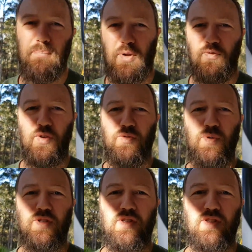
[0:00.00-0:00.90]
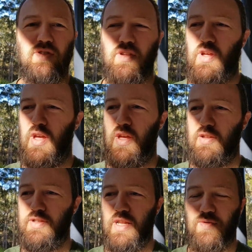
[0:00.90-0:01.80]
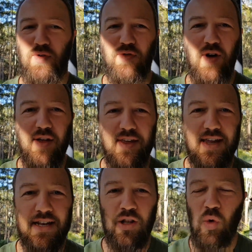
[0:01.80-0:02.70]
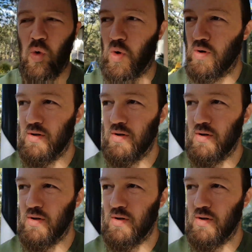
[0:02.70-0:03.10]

But Phil's Wish stands for father-in-law,